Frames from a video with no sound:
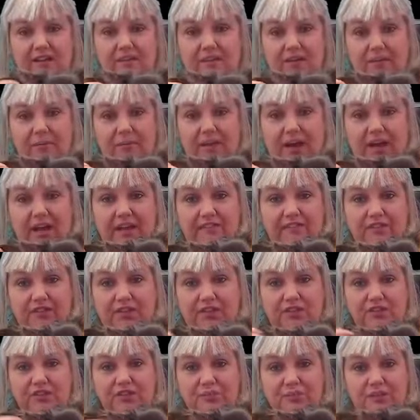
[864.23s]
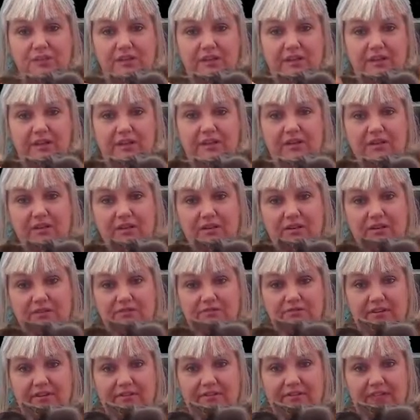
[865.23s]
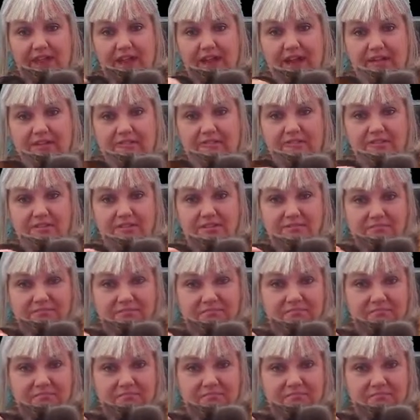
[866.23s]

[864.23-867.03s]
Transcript: might in future put little hearts around the house.